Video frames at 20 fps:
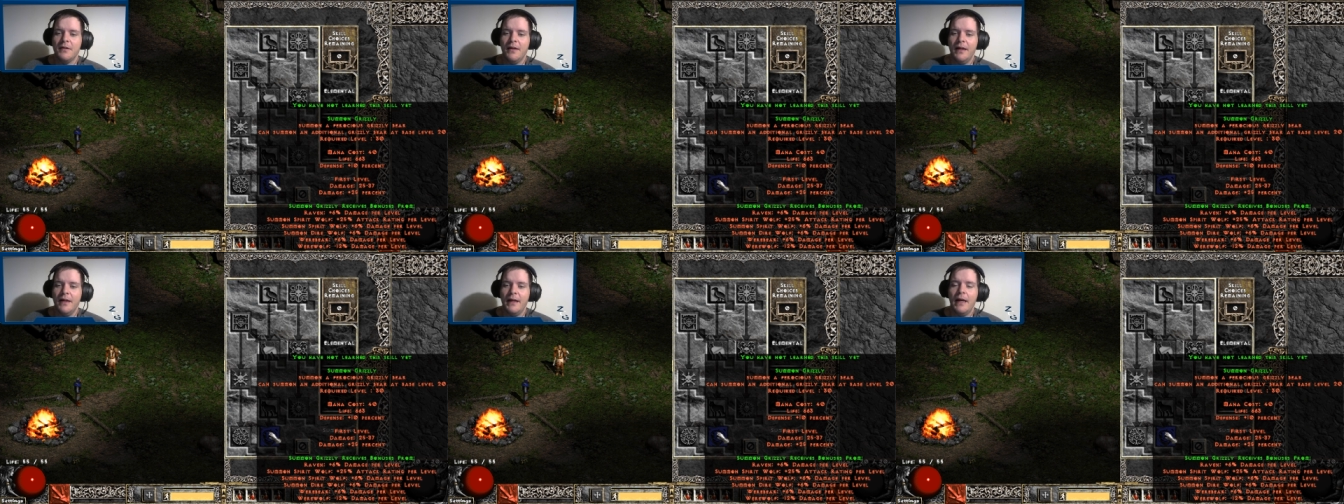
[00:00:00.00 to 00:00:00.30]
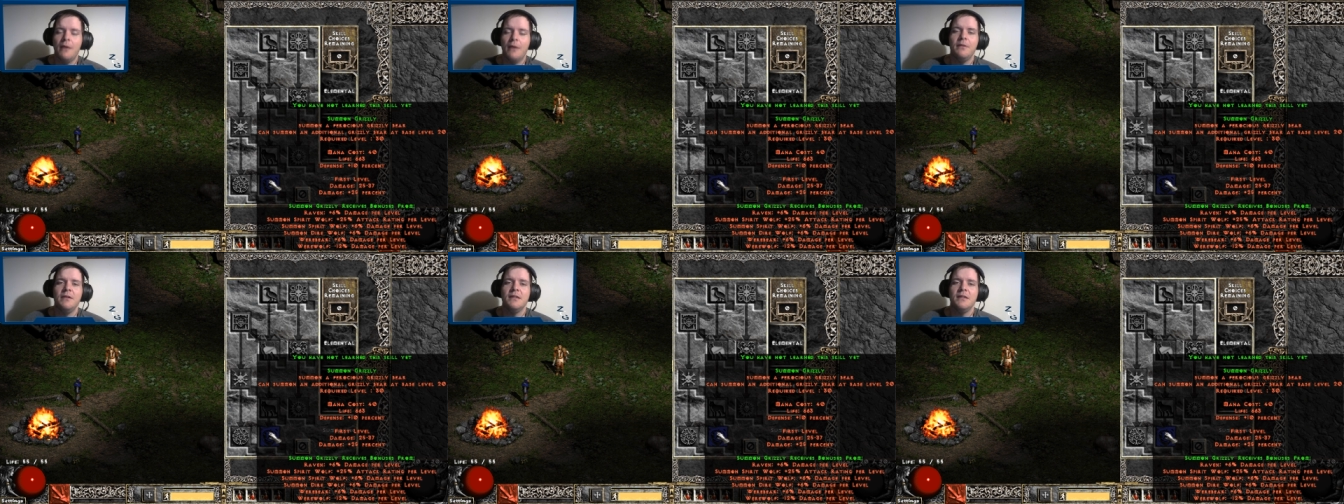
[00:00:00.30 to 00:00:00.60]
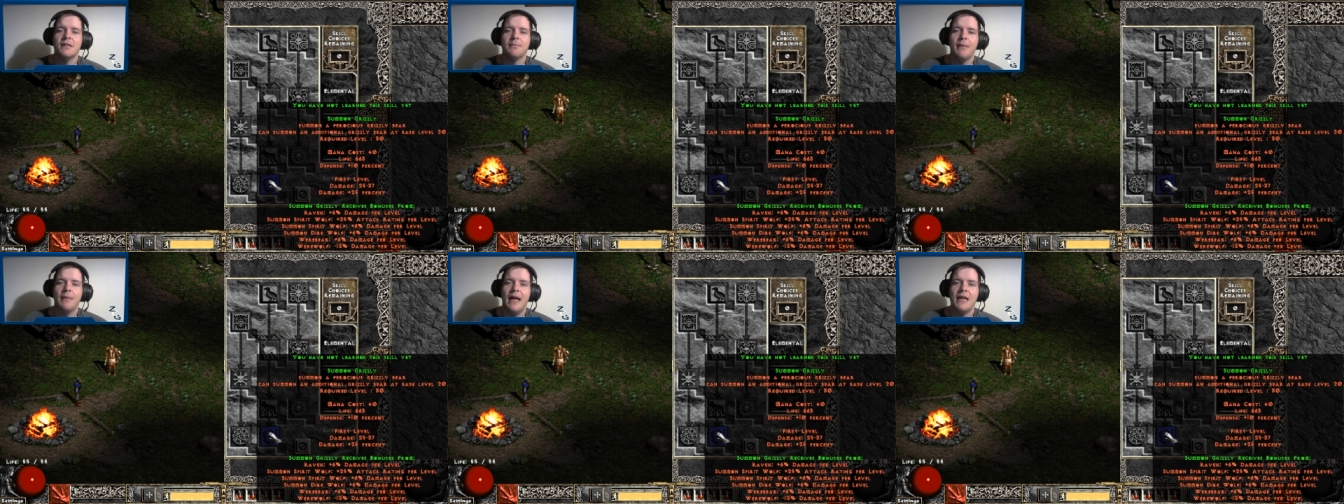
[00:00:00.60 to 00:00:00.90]
They now do
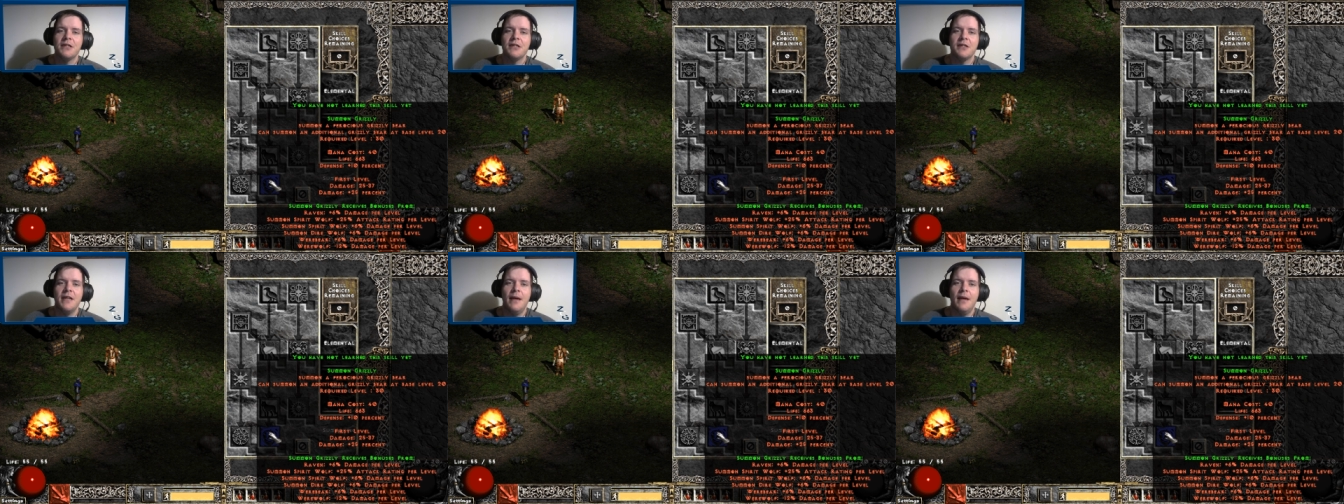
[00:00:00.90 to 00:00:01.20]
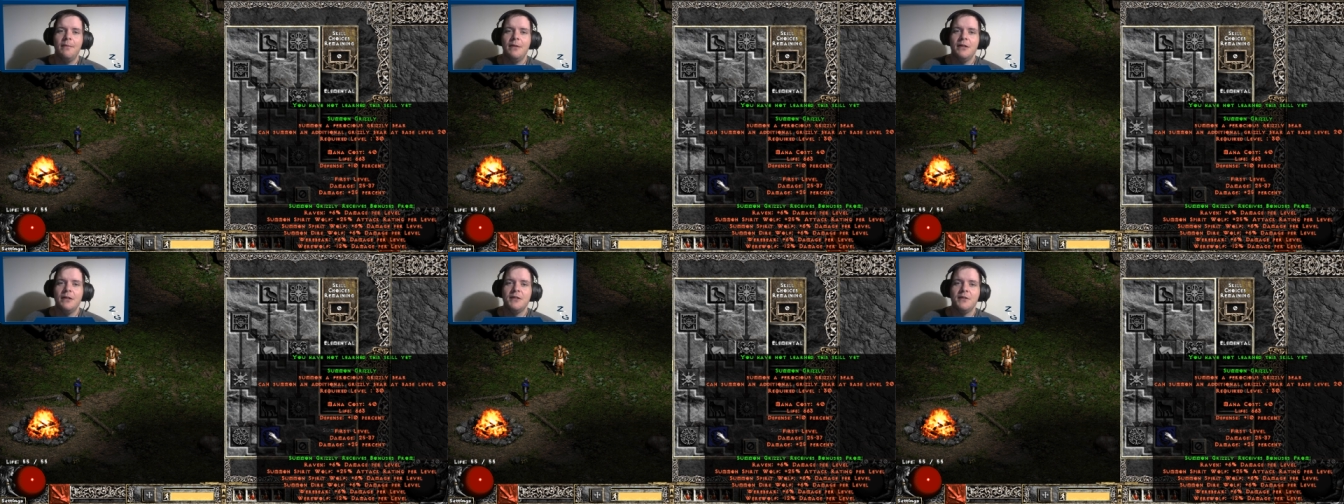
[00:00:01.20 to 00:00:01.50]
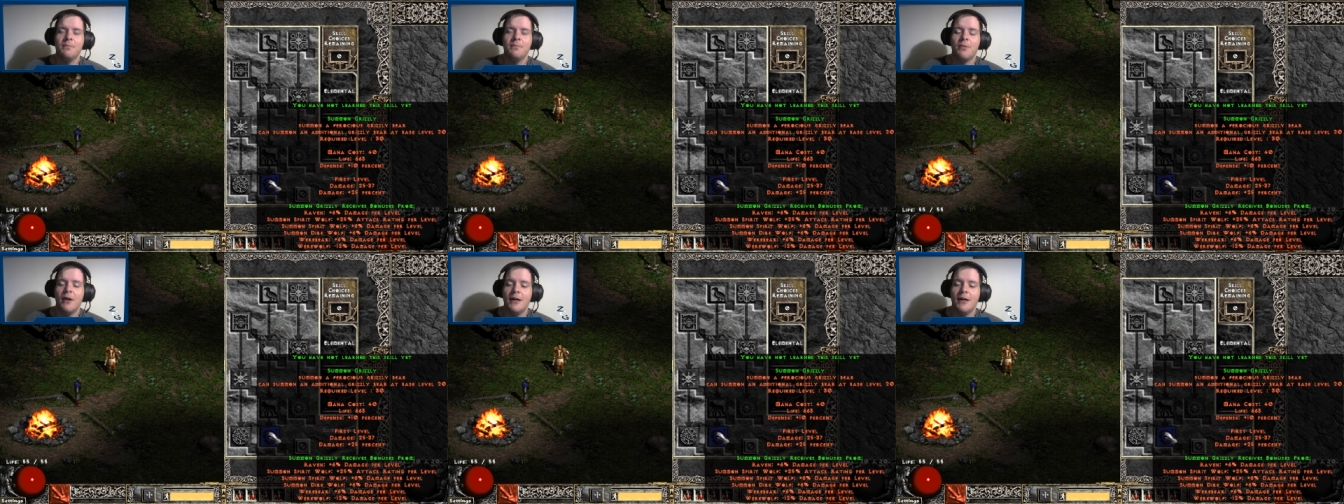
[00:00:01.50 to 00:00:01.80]
splash damage
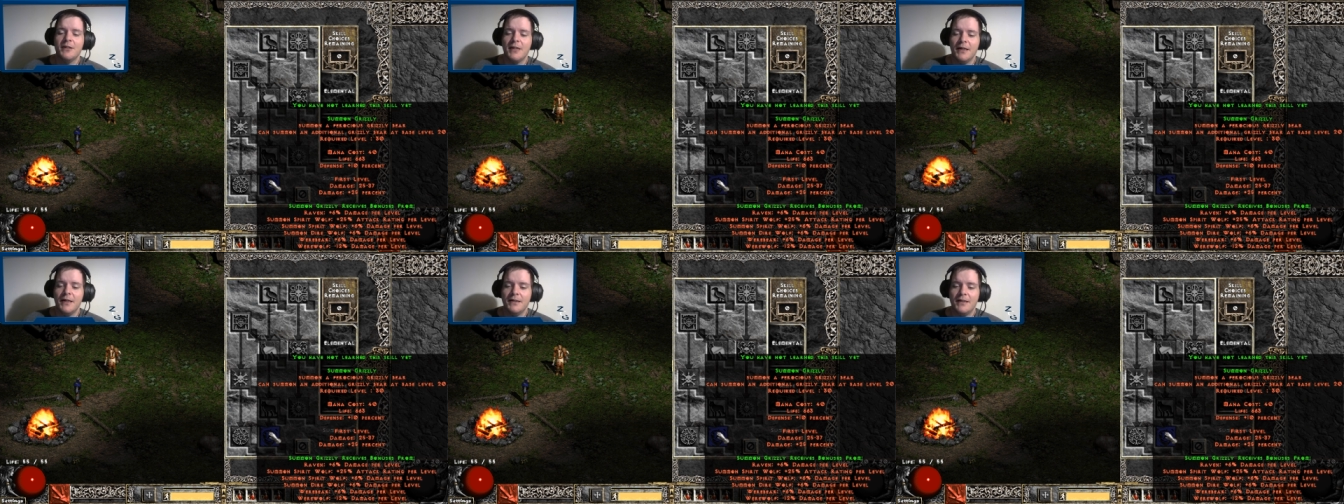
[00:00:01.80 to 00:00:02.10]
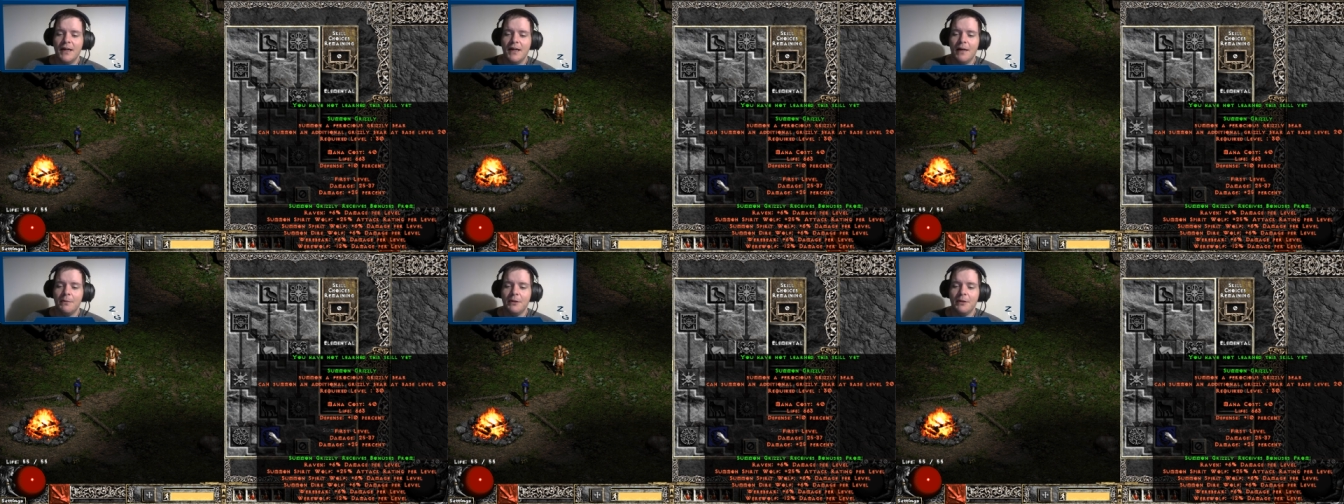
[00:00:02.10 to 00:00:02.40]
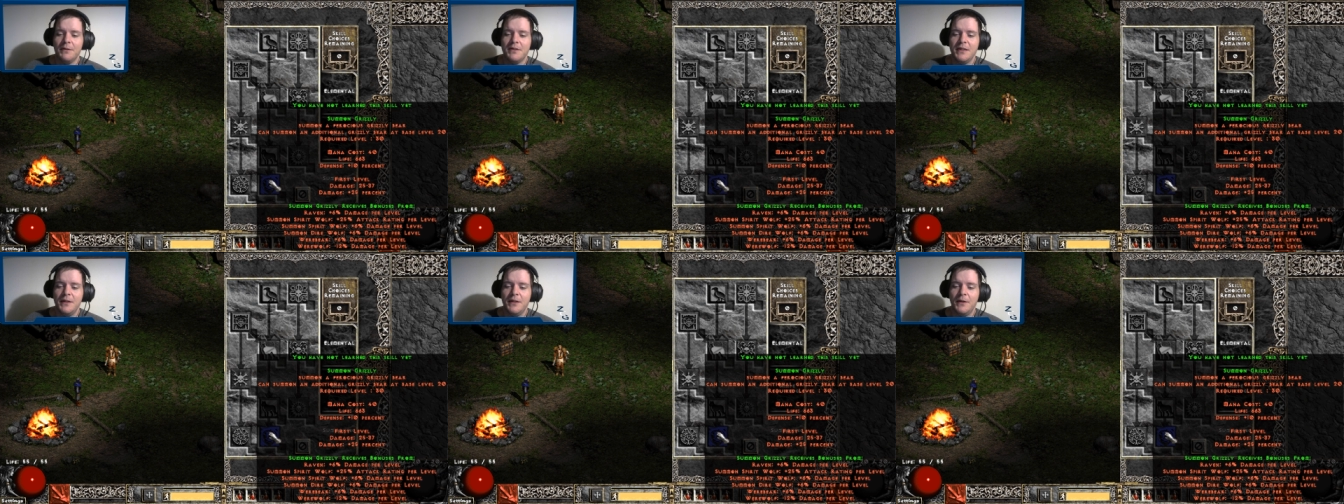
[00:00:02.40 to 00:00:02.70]
in Project Diablo
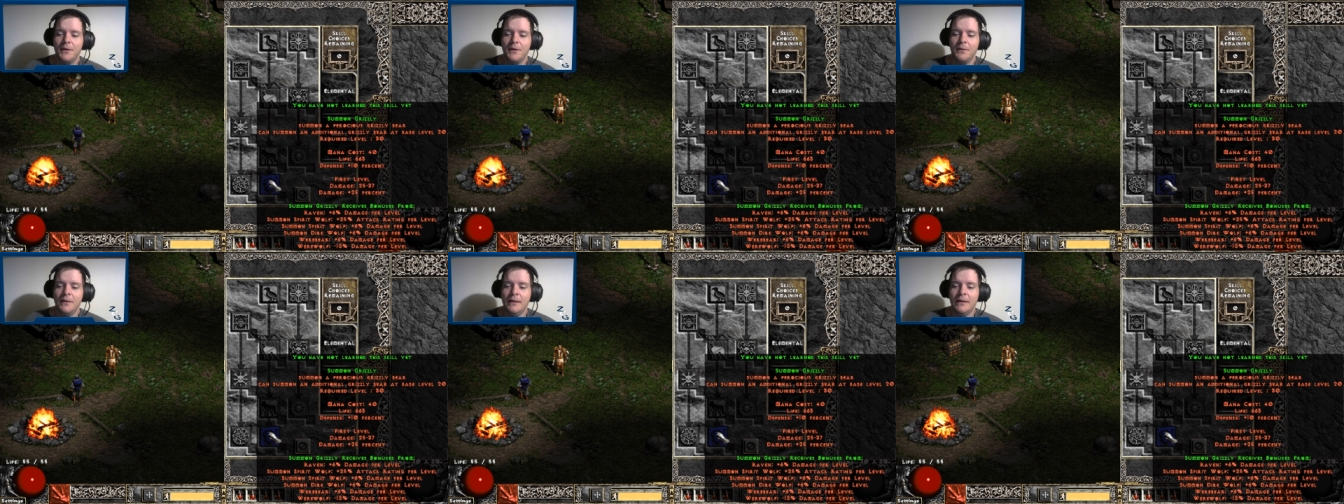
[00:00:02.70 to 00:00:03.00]
2.